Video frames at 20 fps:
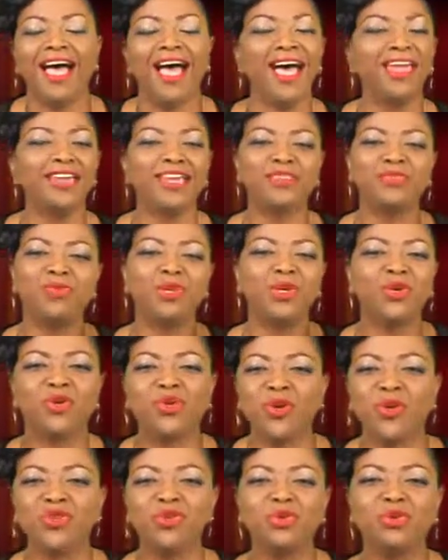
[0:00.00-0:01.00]
And as we
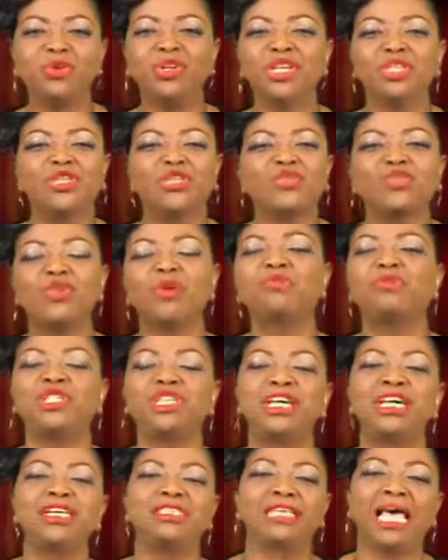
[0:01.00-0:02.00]
go through the
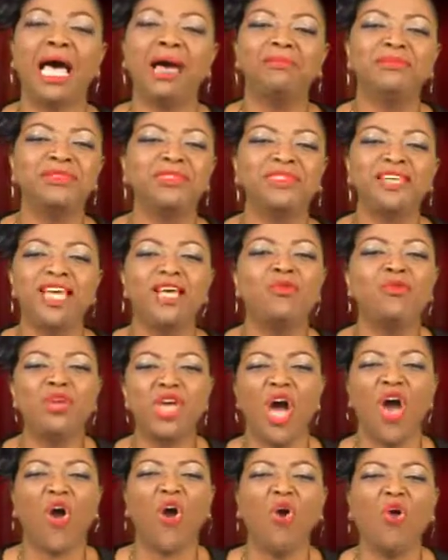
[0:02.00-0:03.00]
scriptures, I'm saying
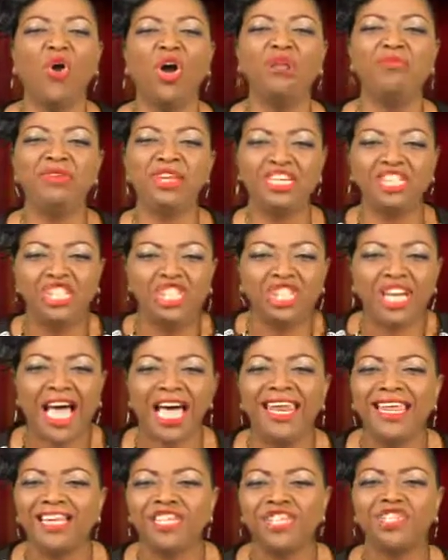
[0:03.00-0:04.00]
we are all being
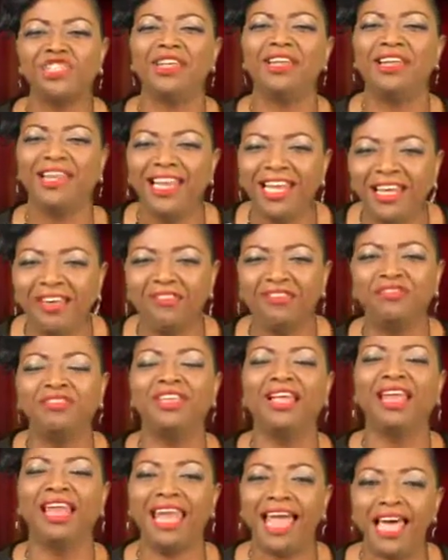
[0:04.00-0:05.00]
challenged to live
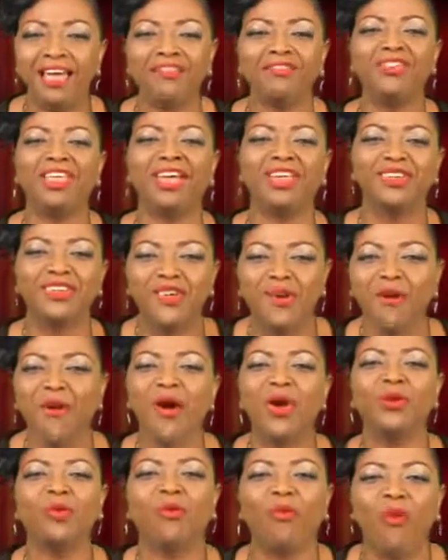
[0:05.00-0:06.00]
the life that
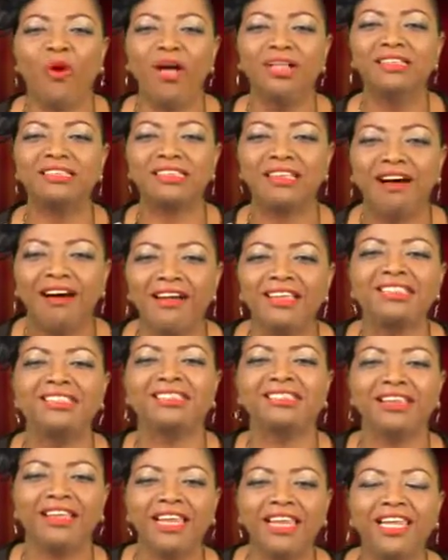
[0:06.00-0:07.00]
God wants us
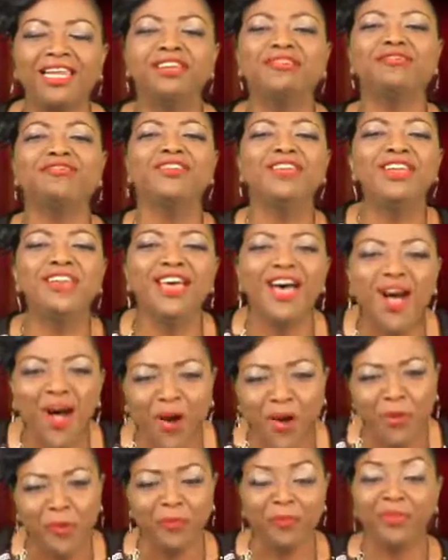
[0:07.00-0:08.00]
to live
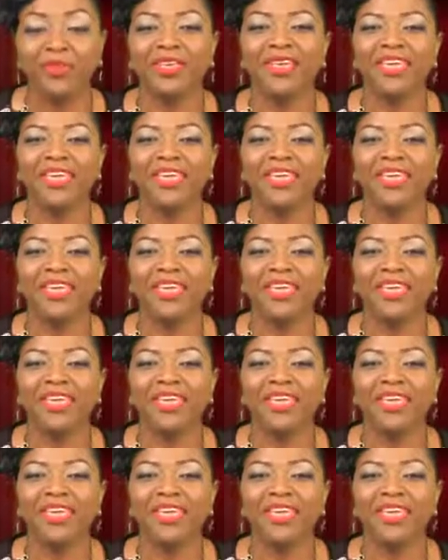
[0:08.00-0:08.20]
now.